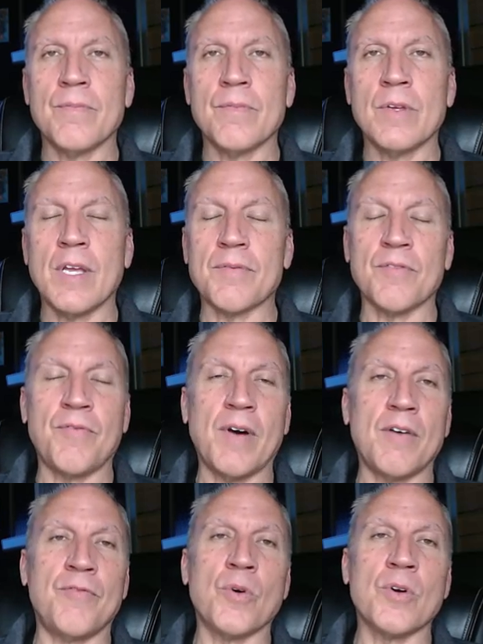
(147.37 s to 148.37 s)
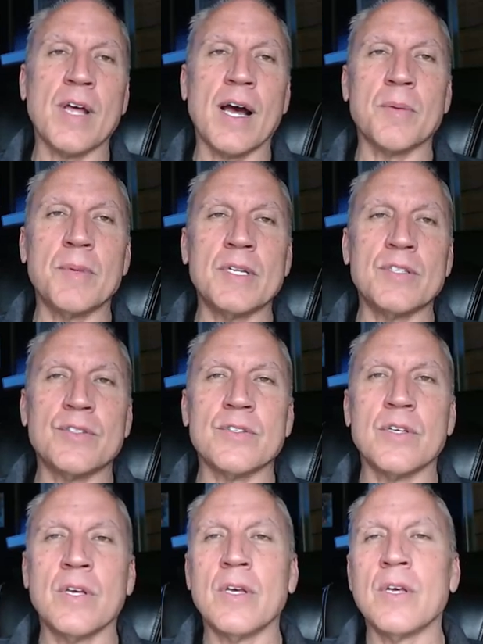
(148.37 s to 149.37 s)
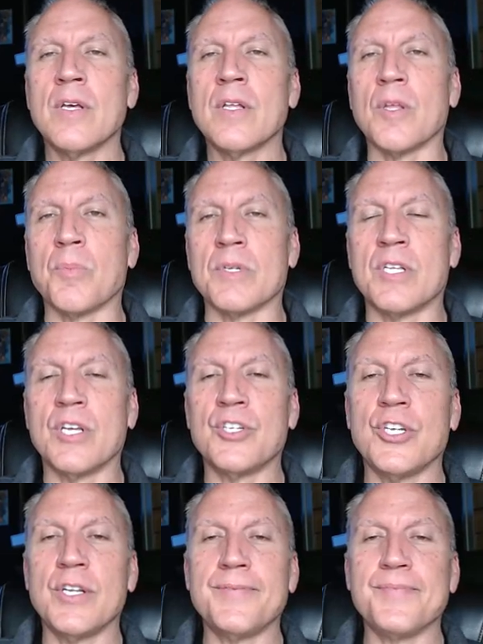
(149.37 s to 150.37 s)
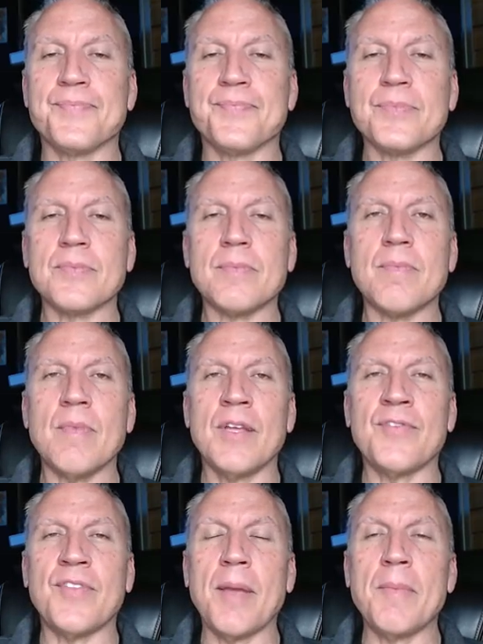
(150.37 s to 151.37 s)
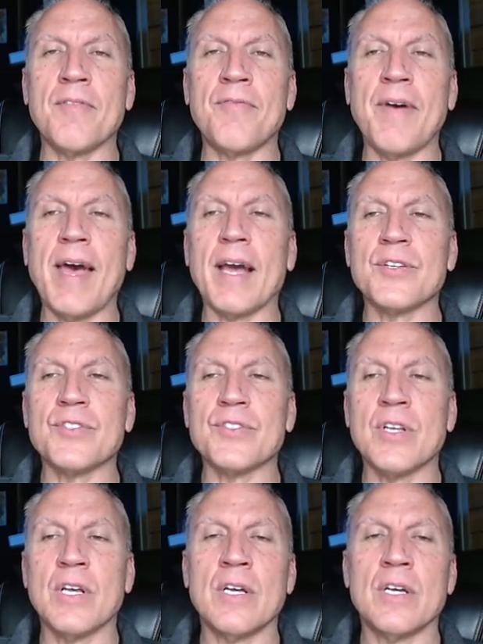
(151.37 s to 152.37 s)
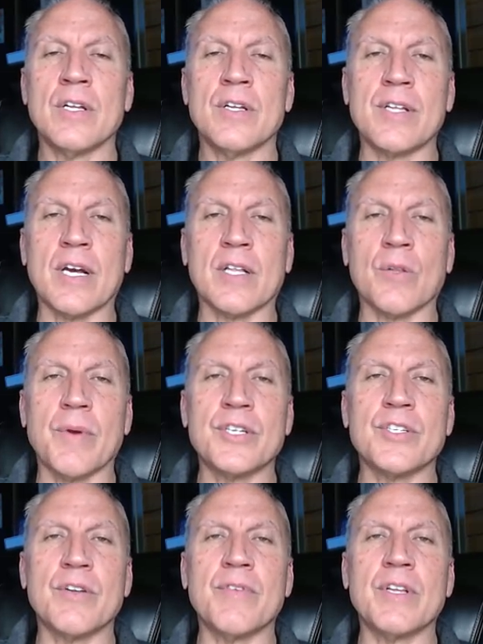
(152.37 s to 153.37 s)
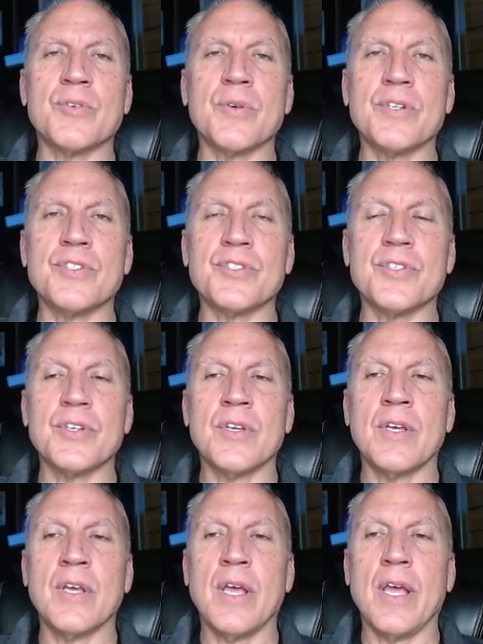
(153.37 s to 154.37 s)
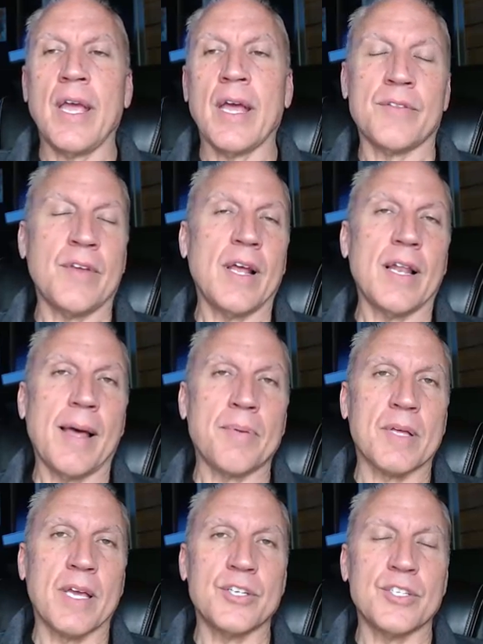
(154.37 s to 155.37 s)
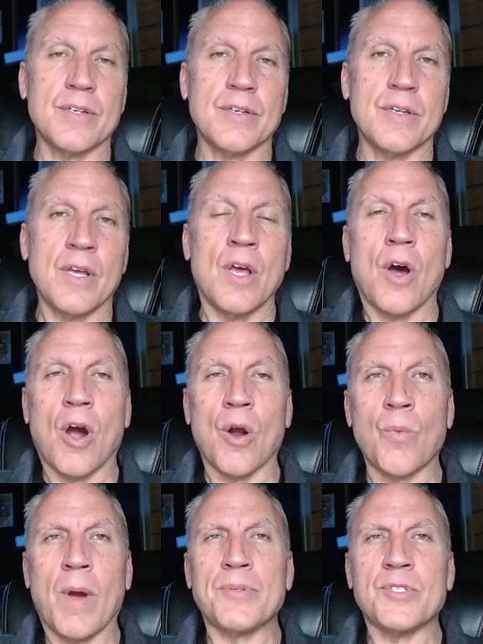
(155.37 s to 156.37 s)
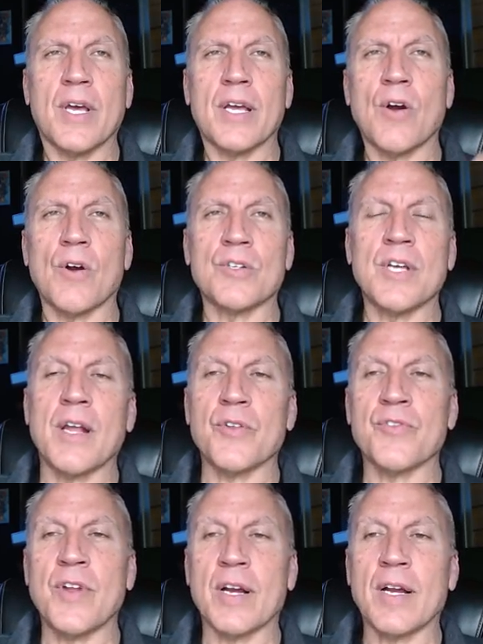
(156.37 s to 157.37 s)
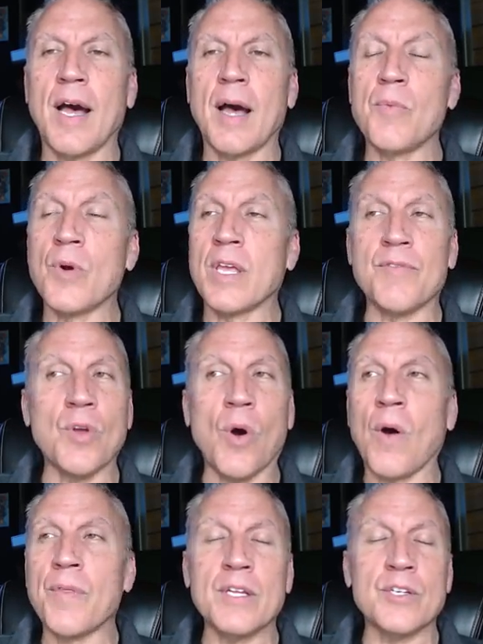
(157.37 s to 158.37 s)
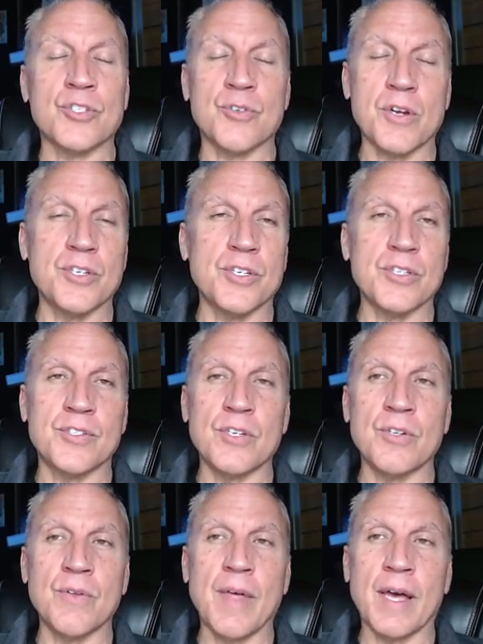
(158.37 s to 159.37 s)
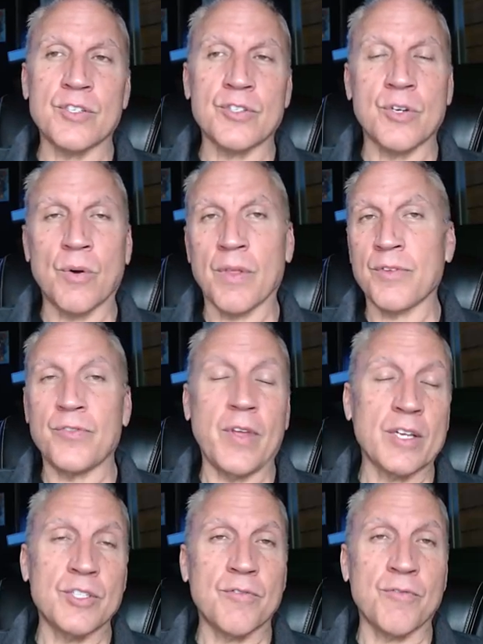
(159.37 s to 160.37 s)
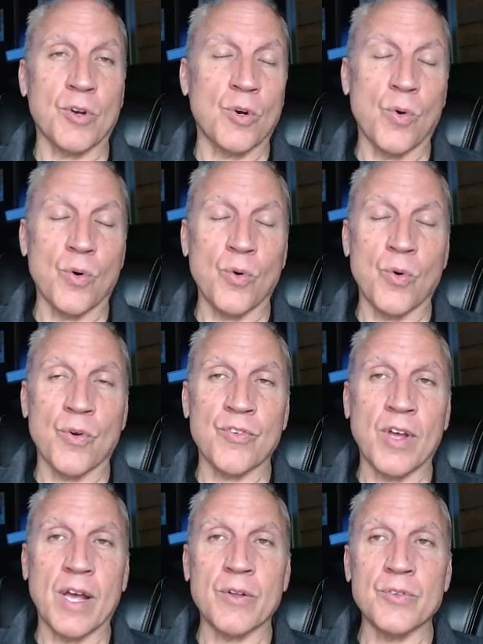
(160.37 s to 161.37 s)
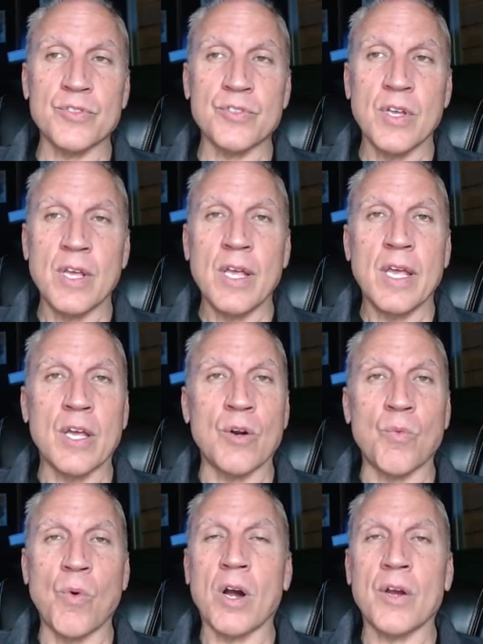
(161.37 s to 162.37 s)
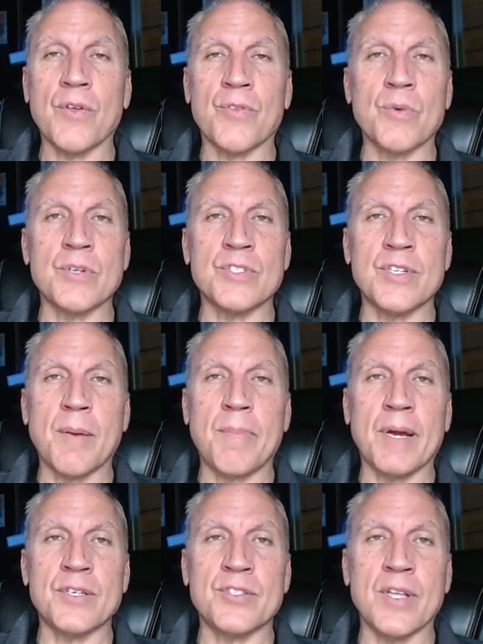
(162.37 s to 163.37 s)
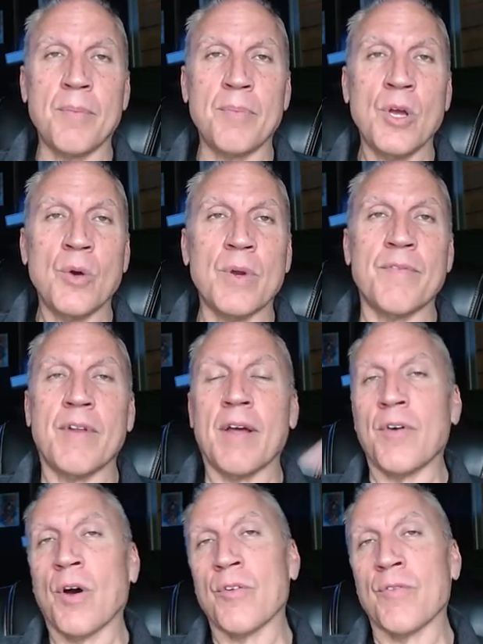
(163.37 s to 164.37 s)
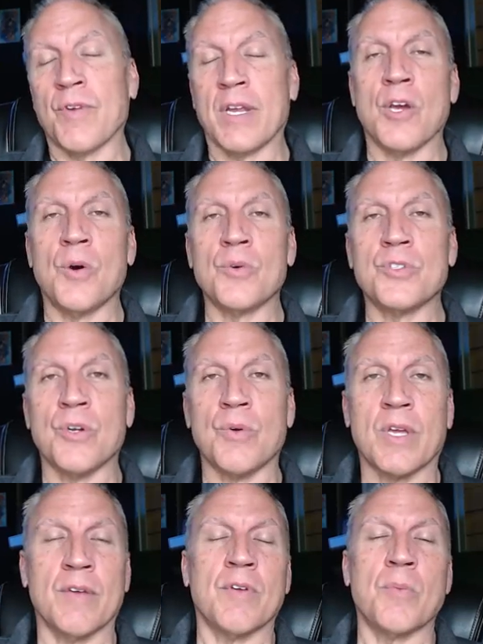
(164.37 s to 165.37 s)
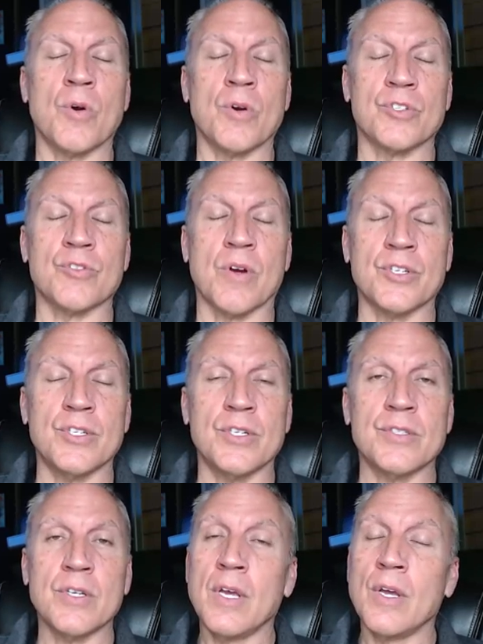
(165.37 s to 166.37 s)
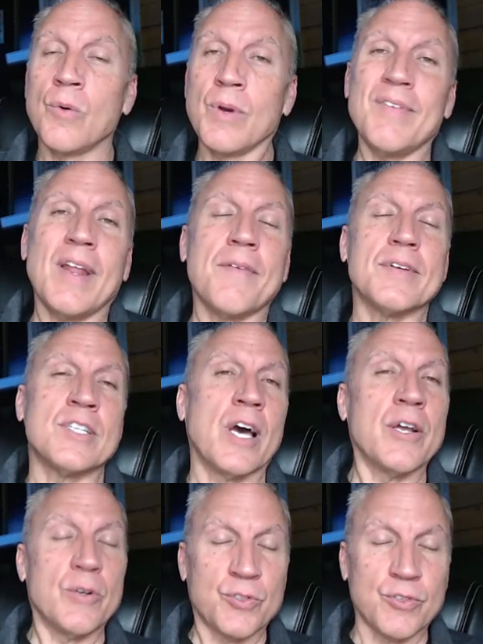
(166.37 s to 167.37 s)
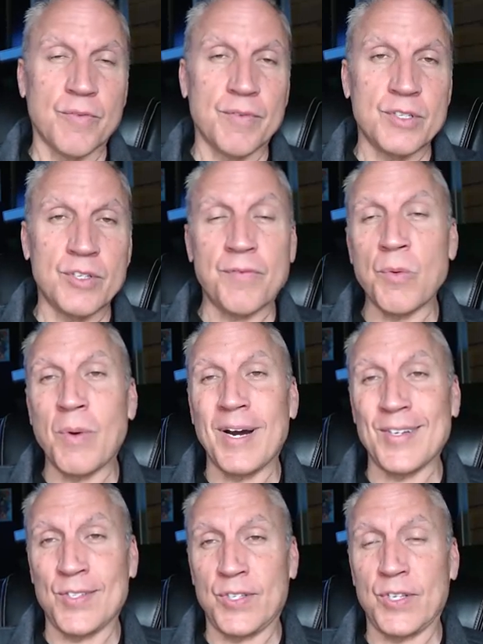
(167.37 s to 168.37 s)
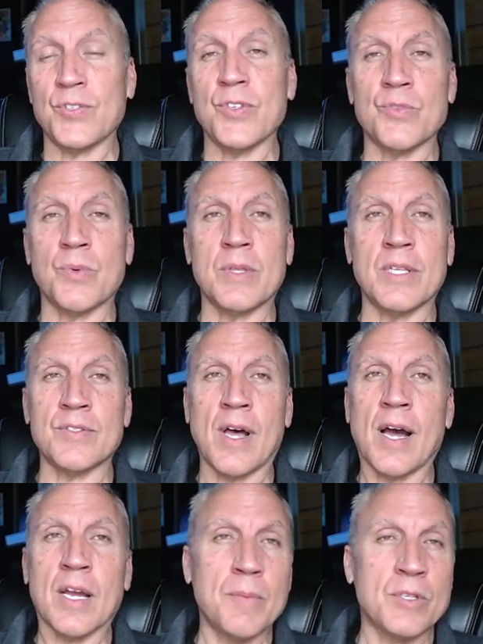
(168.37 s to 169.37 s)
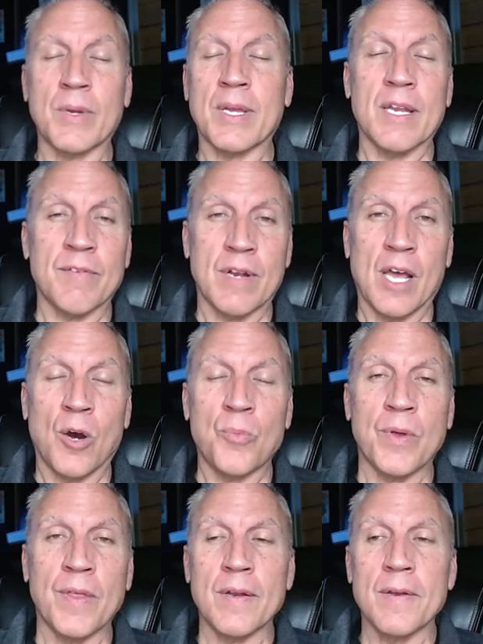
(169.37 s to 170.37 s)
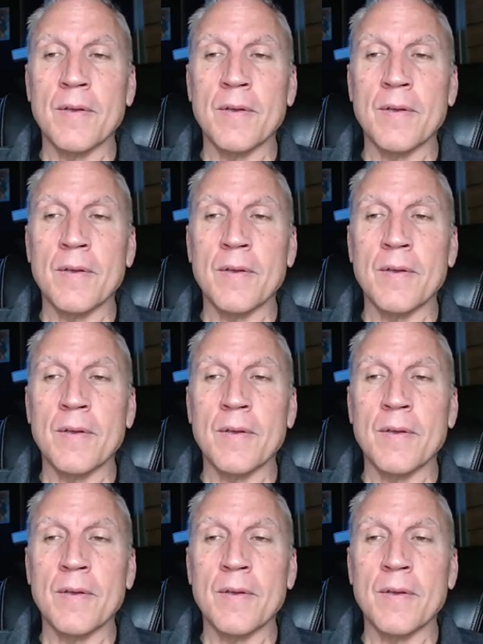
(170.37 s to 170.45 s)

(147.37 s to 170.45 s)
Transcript: You have to file four documents, the petition, statement of facts, declaration of interest, and a title application. Our website, cartitles.com, will give you all the instructions to do that. Just go to the section for court order titles. It'll walk you through it step by step. We even have other videos that'll give you more instructions. We even have a title service if you want assistance with these documents. We can even help with it.